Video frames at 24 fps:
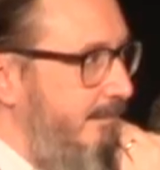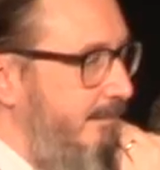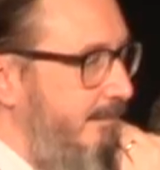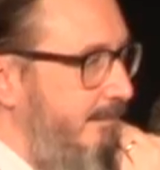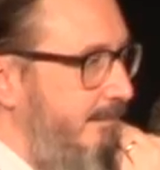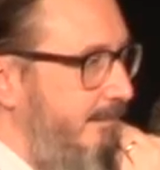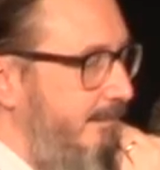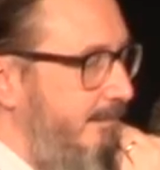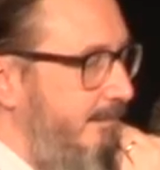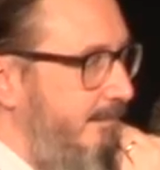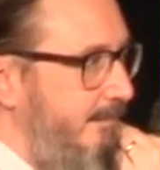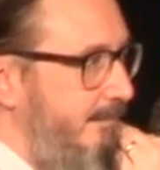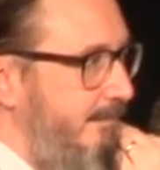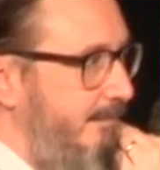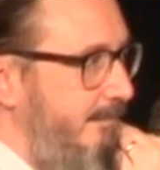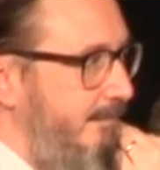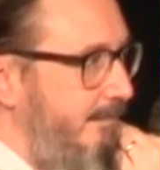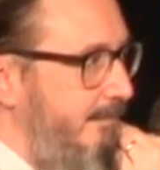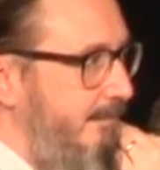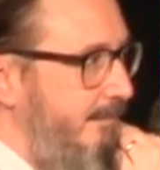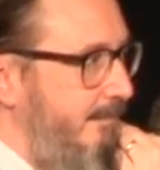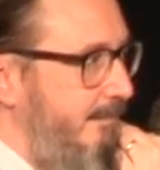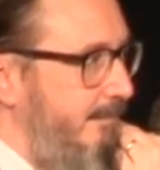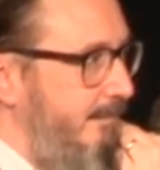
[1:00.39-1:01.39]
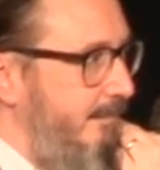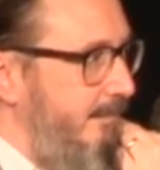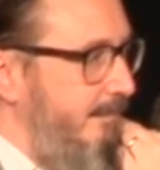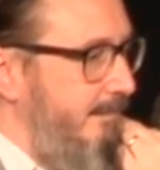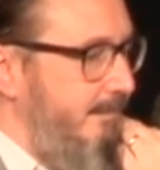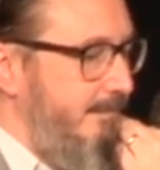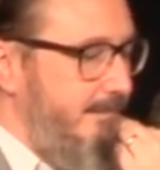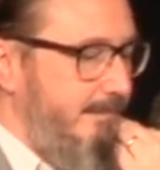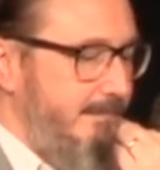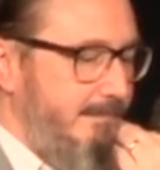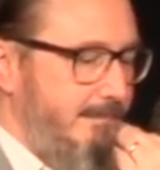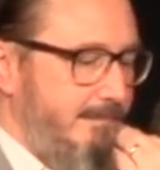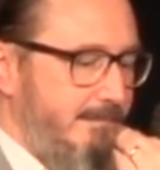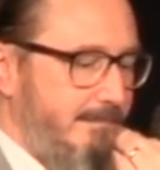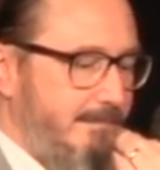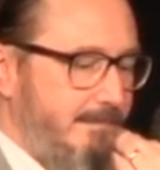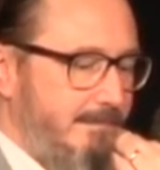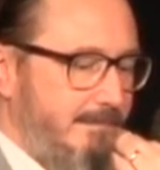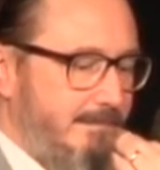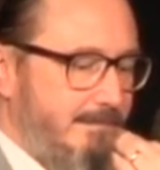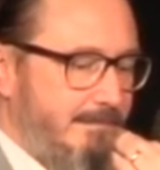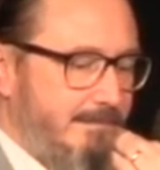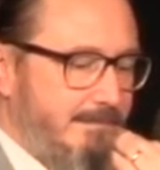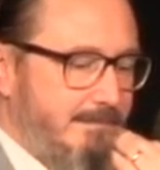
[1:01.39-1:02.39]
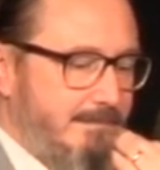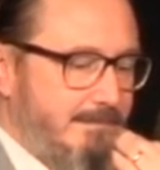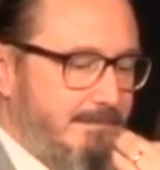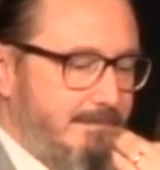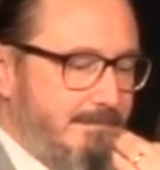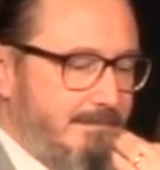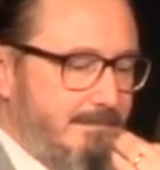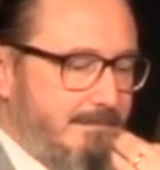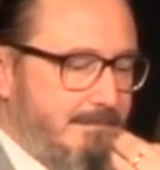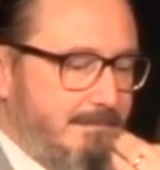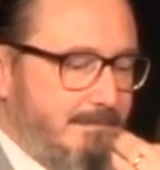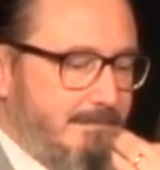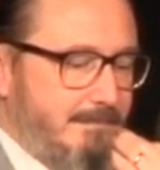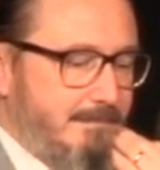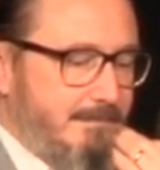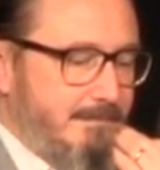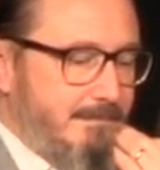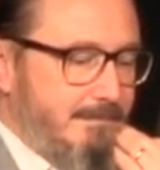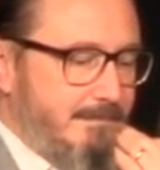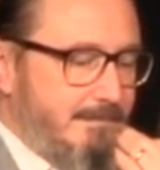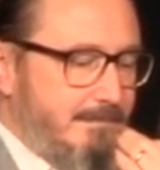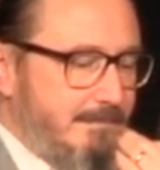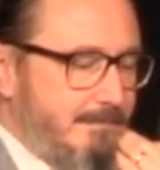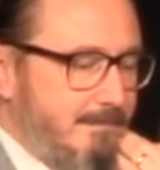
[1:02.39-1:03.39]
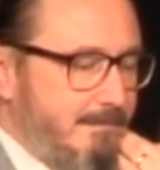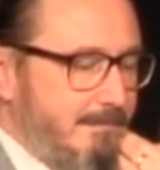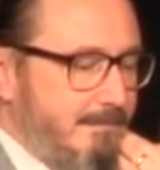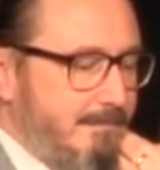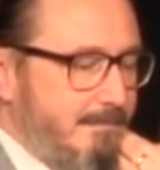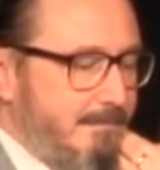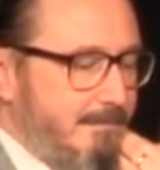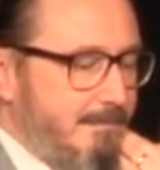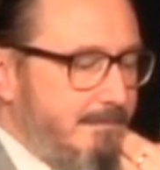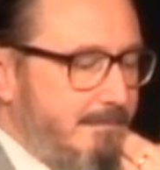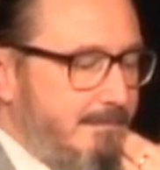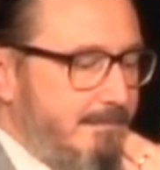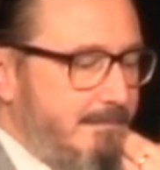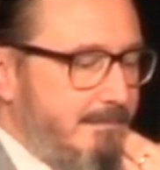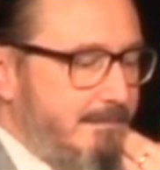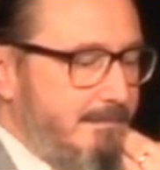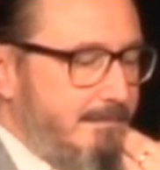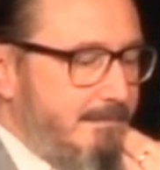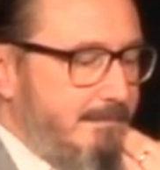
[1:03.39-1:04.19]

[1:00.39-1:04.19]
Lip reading: (not speaking)